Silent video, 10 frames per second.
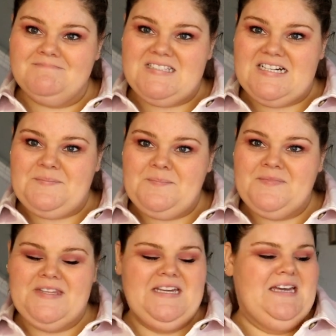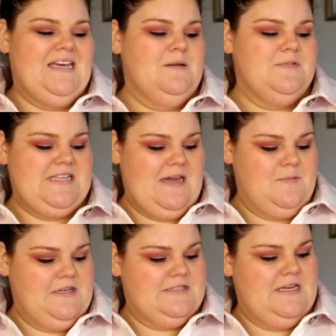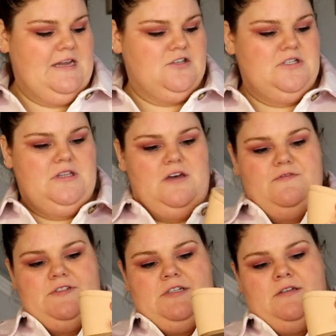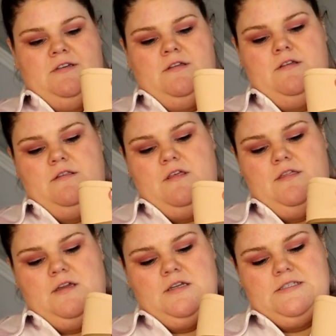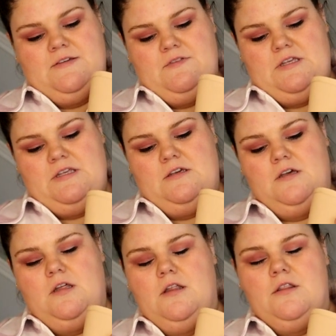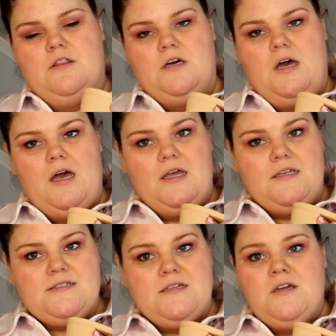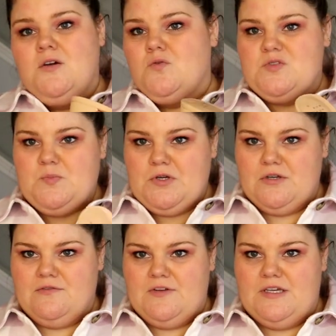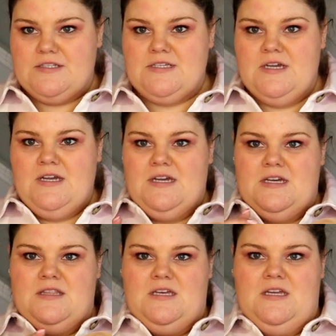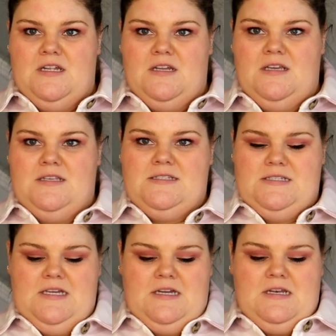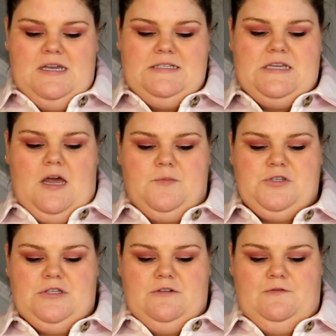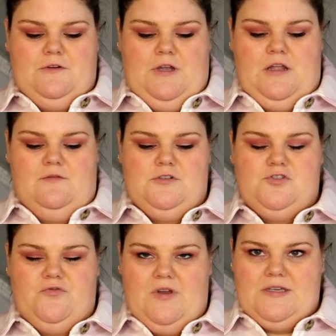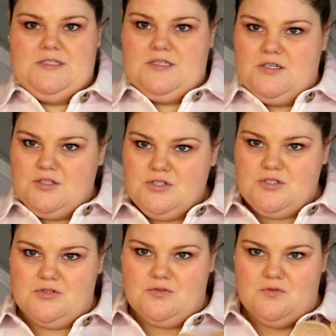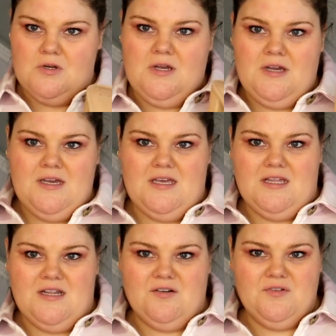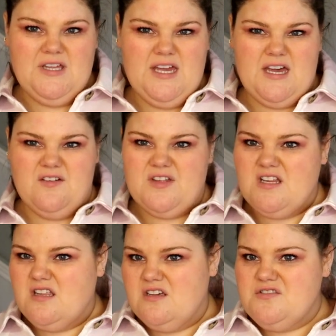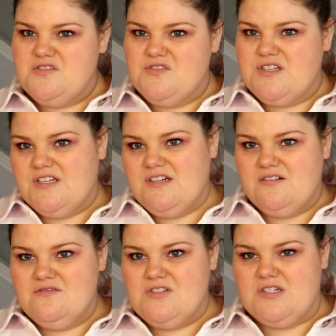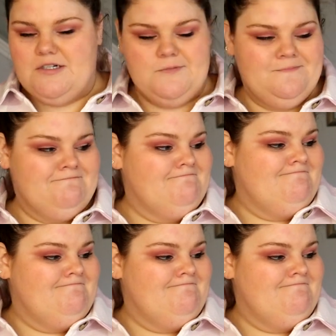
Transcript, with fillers: yeah, and I'm sad because I actually loved the thickness of the heel, the height was perfect, and then it's like a nice option for kind of a dressier shoe, and I don't really have any of those right now, so